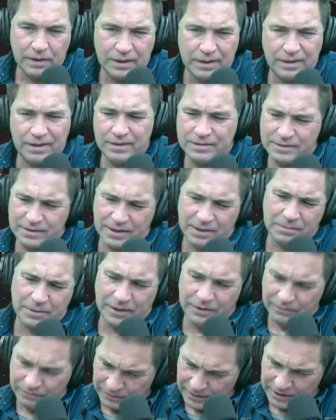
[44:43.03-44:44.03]
Is
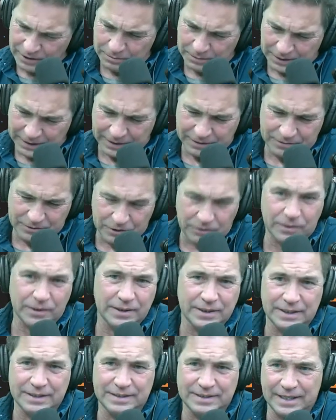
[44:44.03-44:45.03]
anybody available like
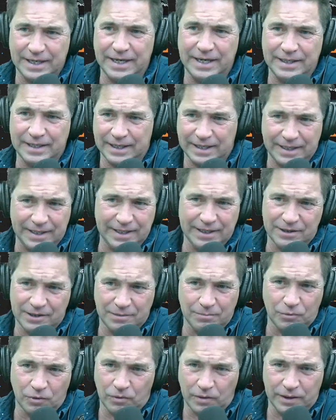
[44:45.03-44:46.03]
during the day, like in
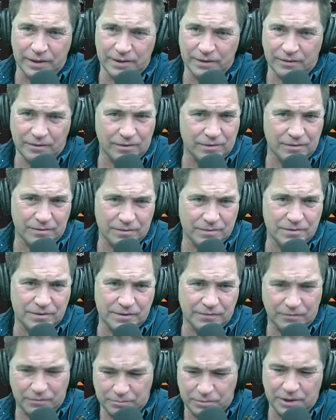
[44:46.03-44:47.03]
the morning, or is
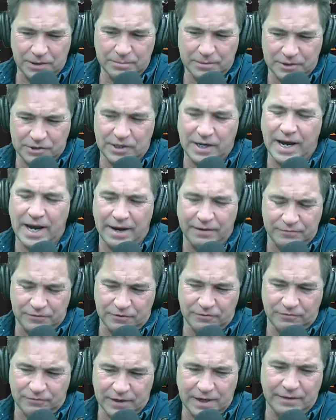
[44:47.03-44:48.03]
it pretty much
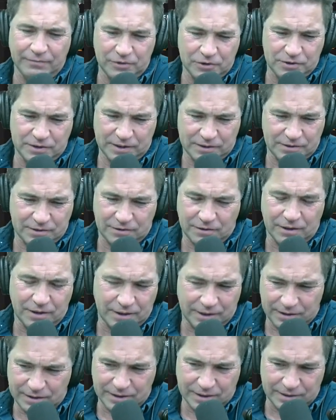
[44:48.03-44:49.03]
after five or six
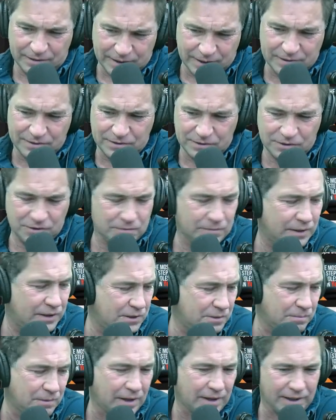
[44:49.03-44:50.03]
o'clock at night? That's the sweet
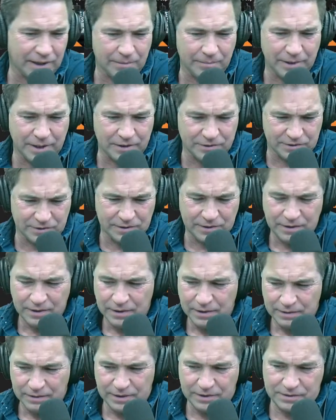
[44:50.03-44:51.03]
spot, I imagine,
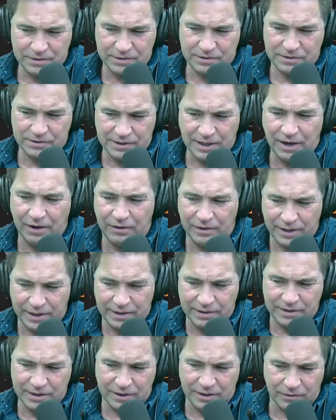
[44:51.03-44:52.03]
unless it's a Saturday
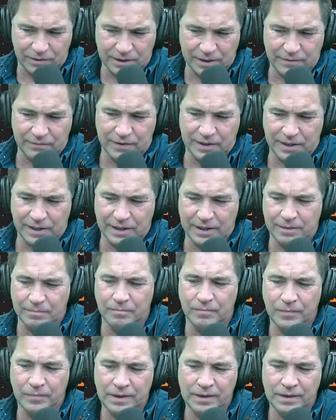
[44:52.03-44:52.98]
at ten or eleven a.m.